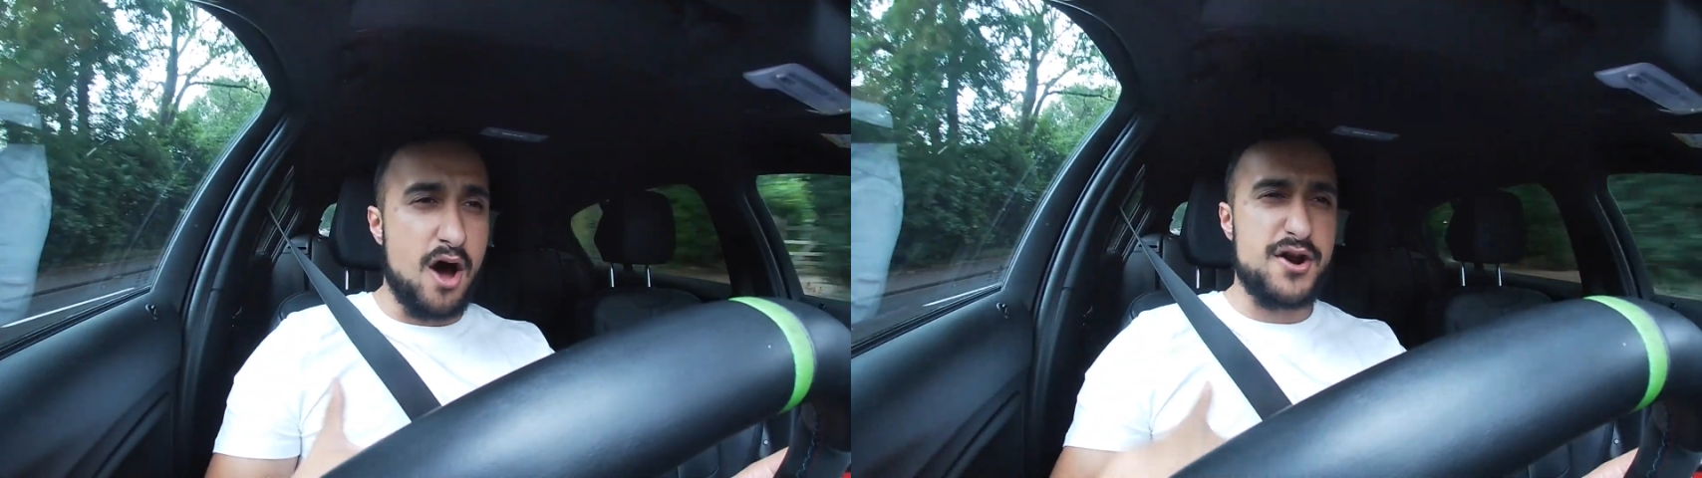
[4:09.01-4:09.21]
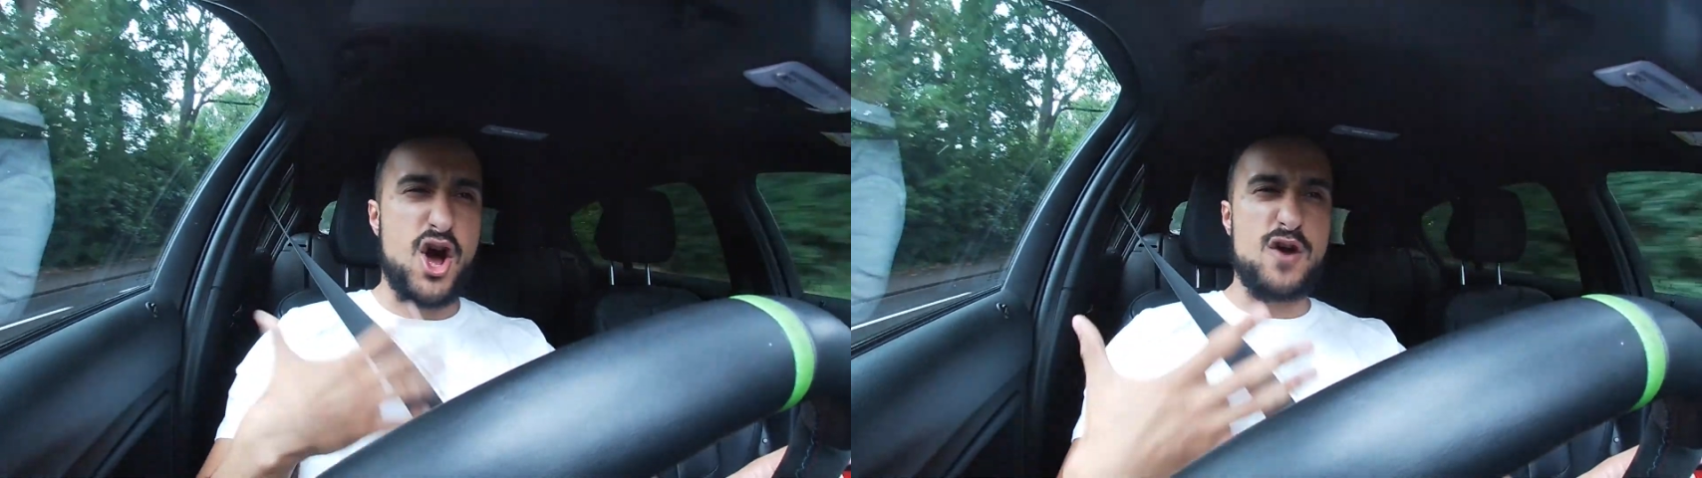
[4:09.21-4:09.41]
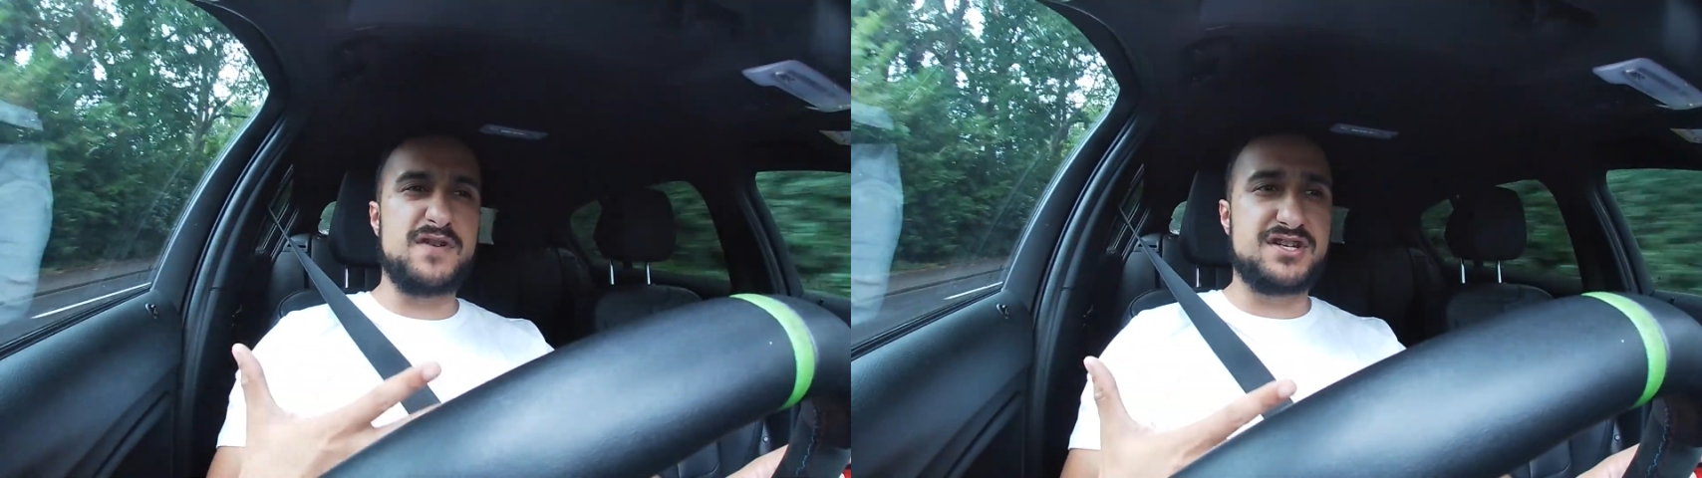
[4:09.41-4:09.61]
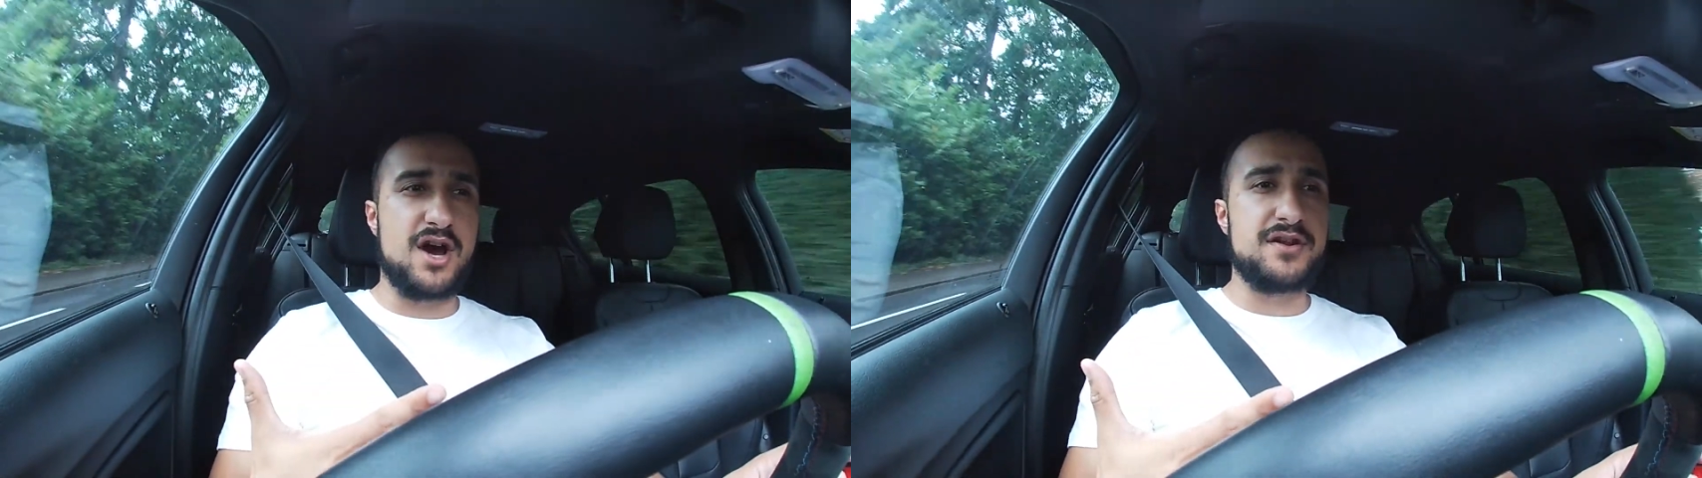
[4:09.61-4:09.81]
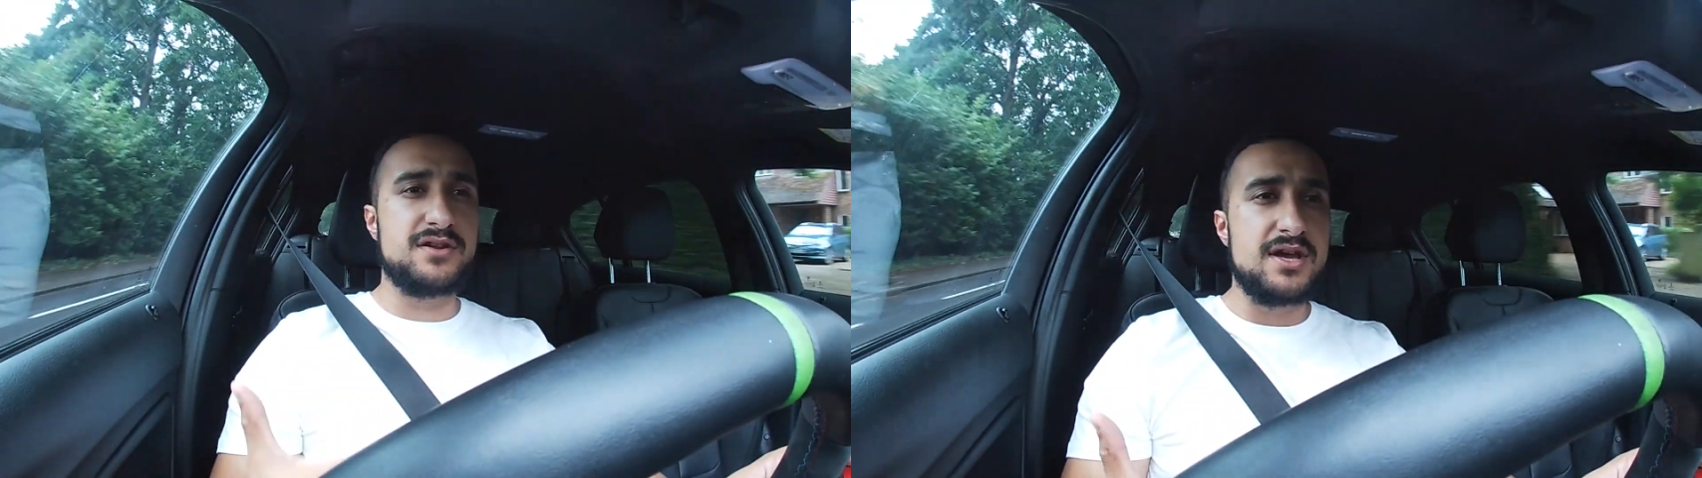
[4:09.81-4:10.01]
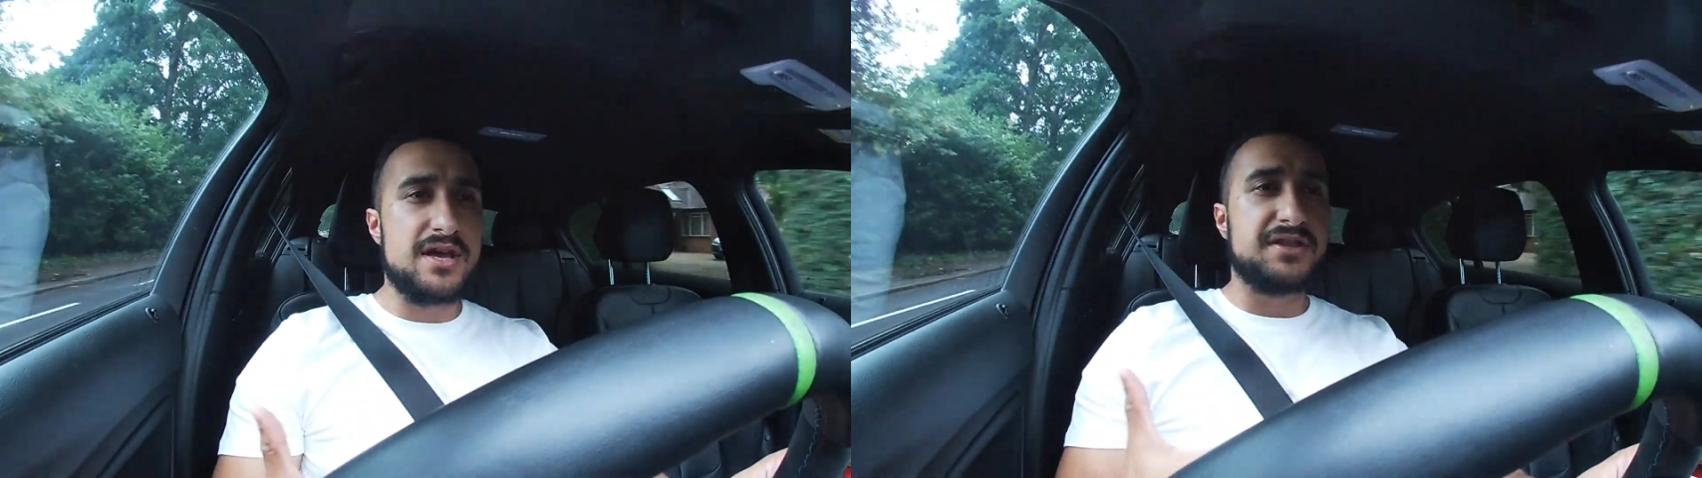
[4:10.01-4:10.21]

aren't overdone.